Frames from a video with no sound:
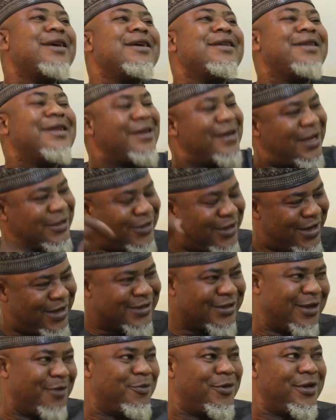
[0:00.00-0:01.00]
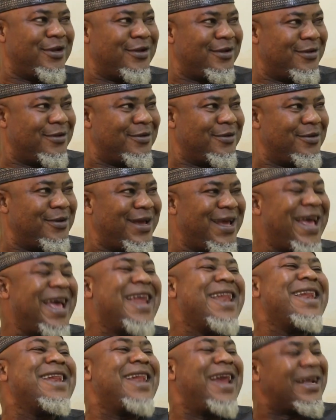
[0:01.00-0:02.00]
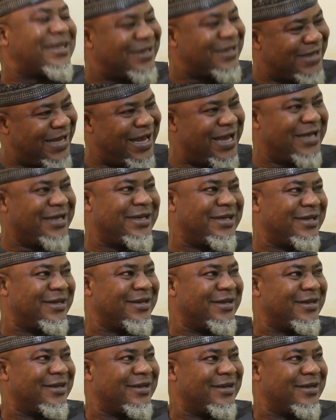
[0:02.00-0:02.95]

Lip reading: The National Assembly enacted